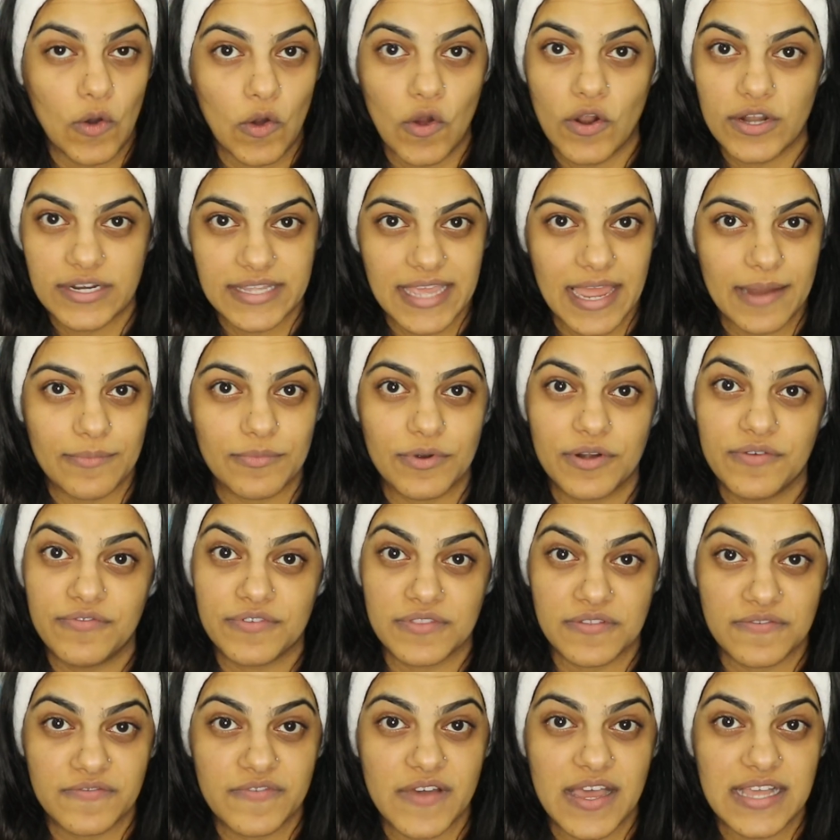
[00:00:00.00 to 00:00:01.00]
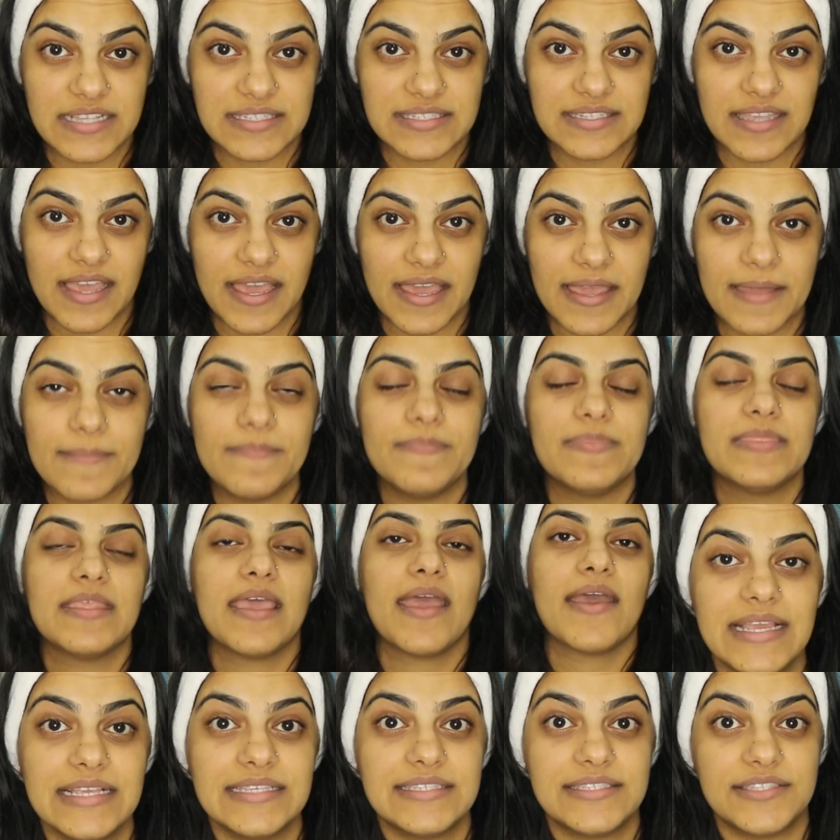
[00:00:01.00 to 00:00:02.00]
on camera for the first time.
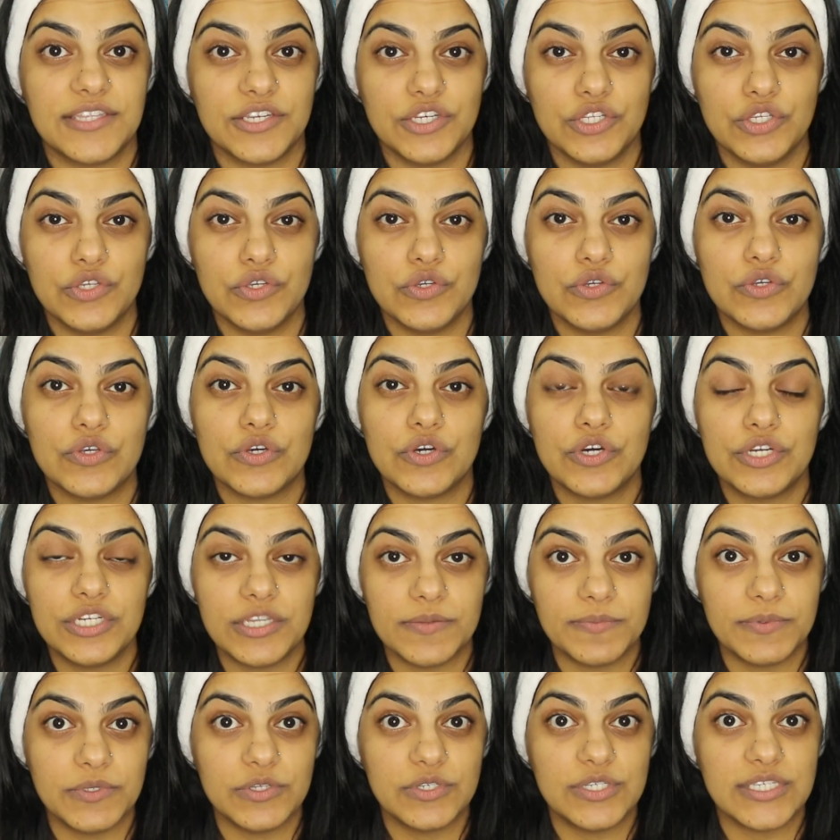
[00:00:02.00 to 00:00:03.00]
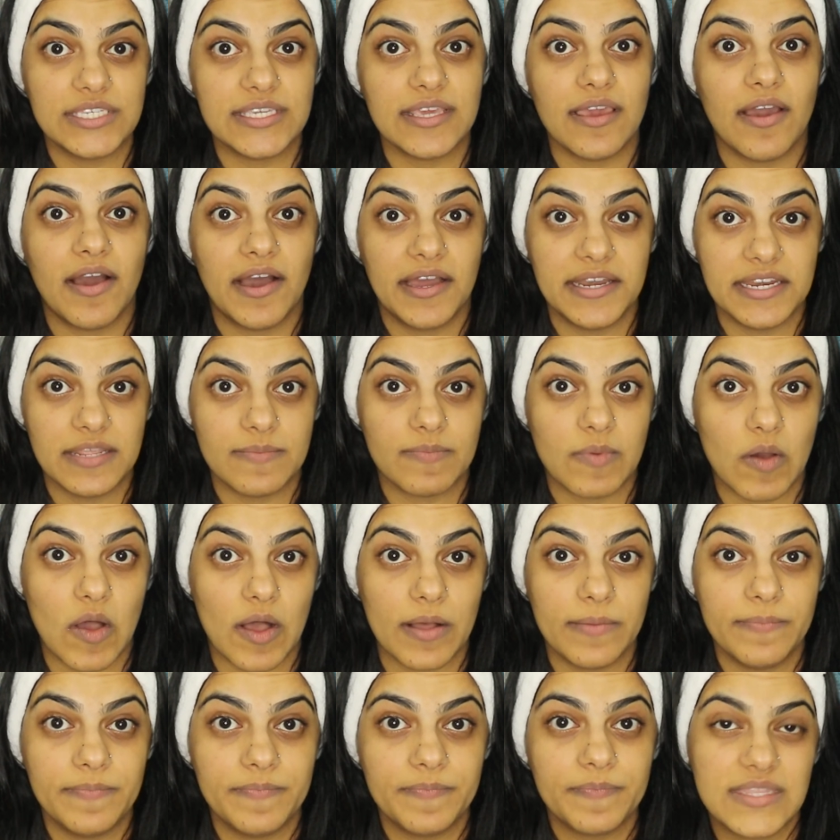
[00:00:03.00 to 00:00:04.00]
It's the new Huda Beauty Honey
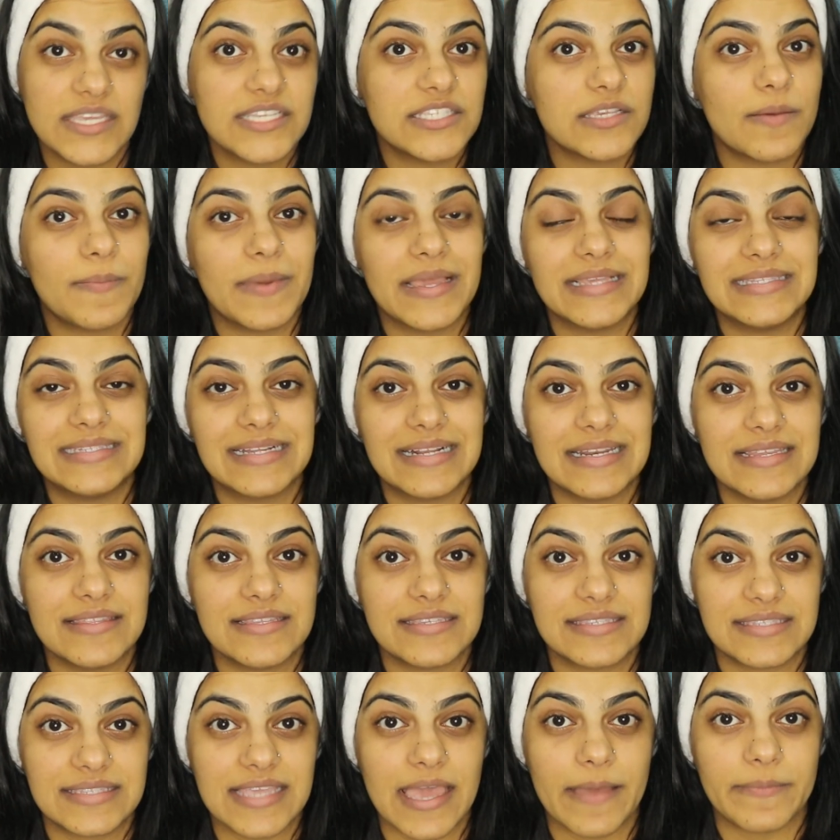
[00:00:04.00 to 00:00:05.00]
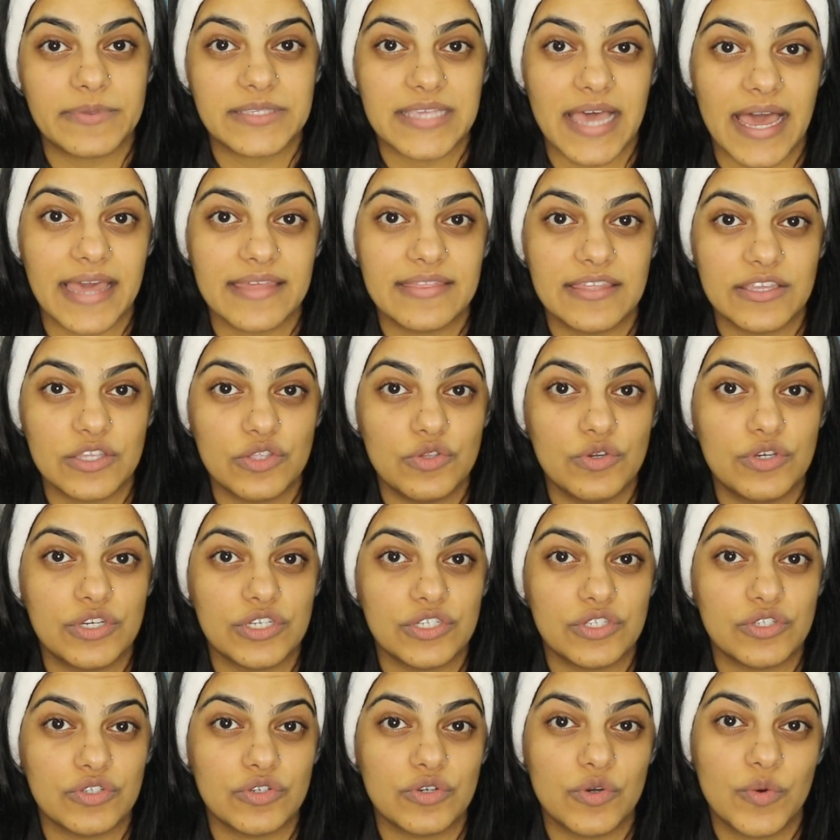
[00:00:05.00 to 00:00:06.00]
Balm. These are basically the steps I think you
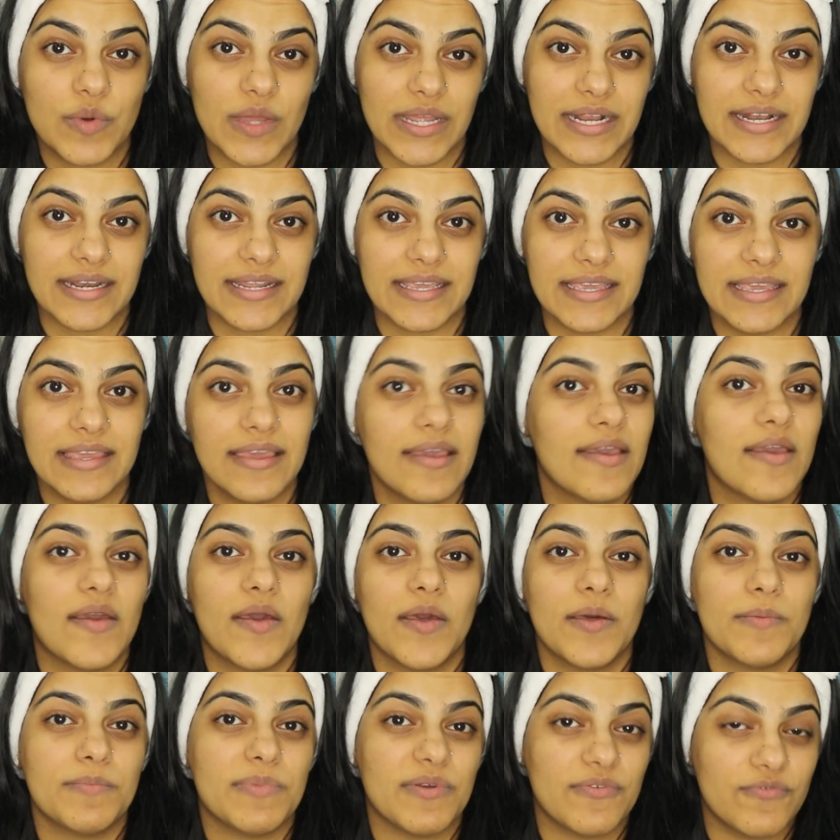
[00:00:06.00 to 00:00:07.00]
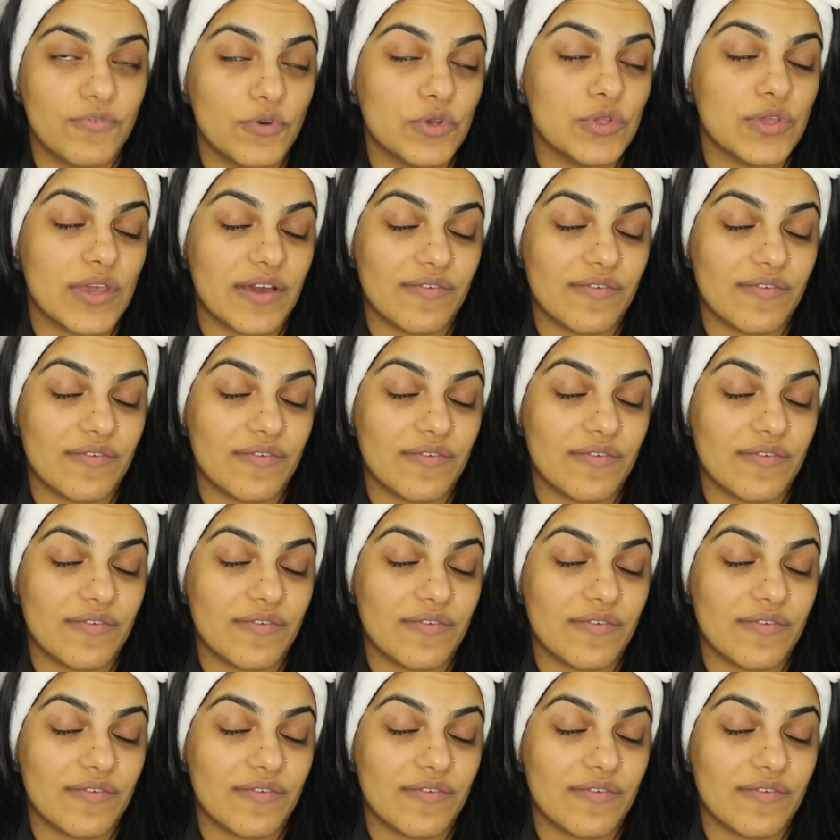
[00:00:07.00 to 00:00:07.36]
can do quickly before you